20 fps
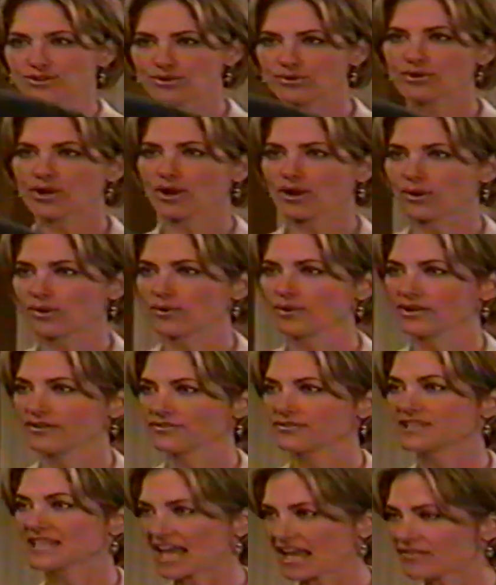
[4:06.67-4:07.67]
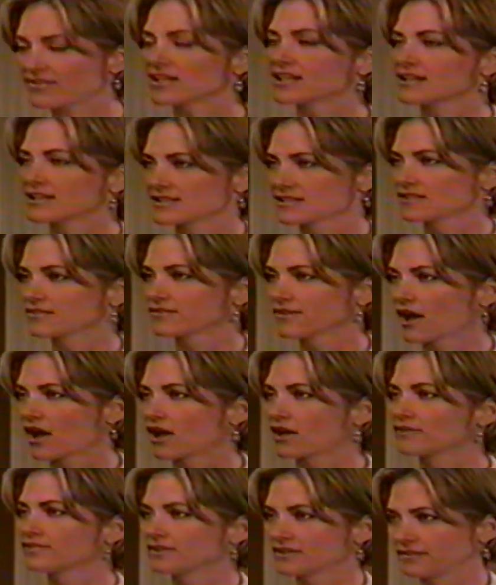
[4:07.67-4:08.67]
You know, if David is
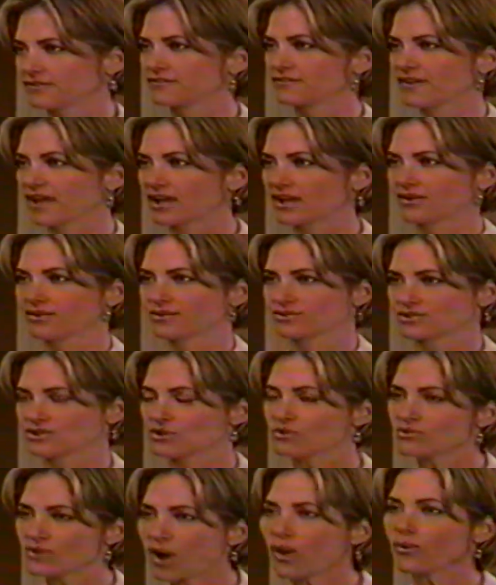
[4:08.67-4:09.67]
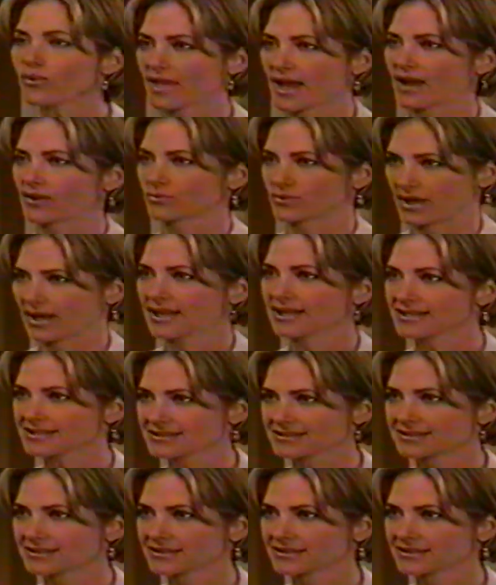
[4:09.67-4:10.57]
involved, it fails. You know that, right?